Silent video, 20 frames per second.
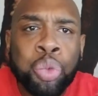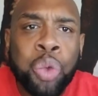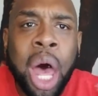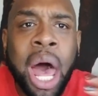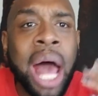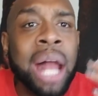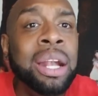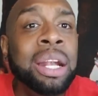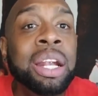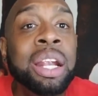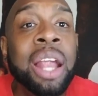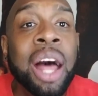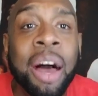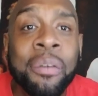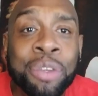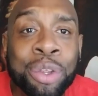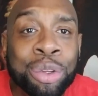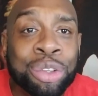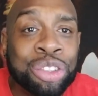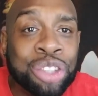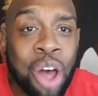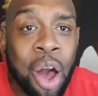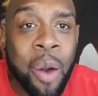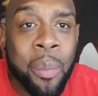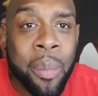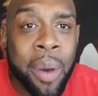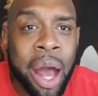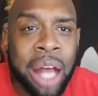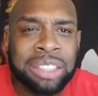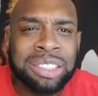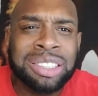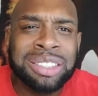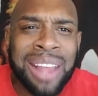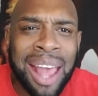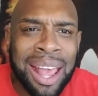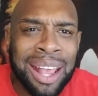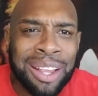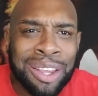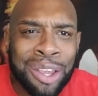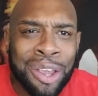I love you so much.
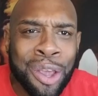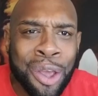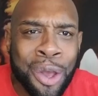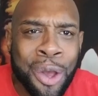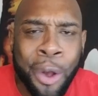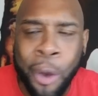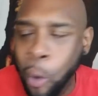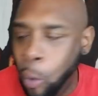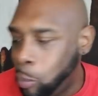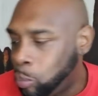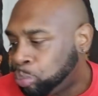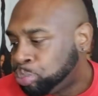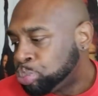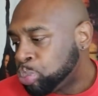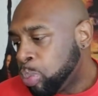Thank you.